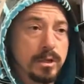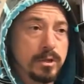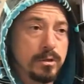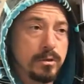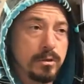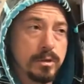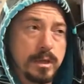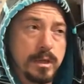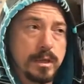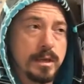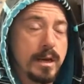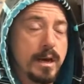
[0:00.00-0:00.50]

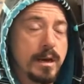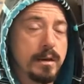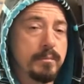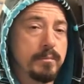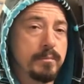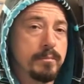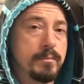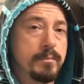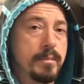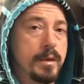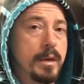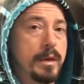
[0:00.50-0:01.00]
cannot
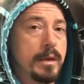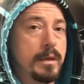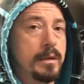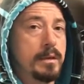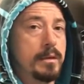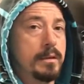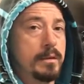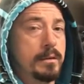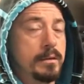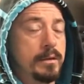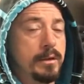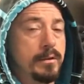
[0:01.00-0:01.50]
make
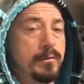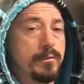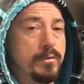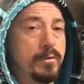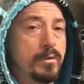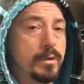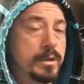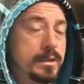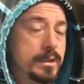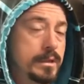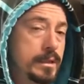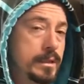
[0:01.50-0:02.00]

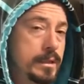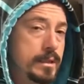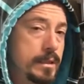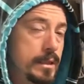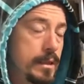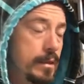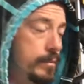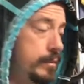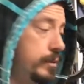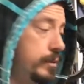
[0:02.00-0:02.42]
e46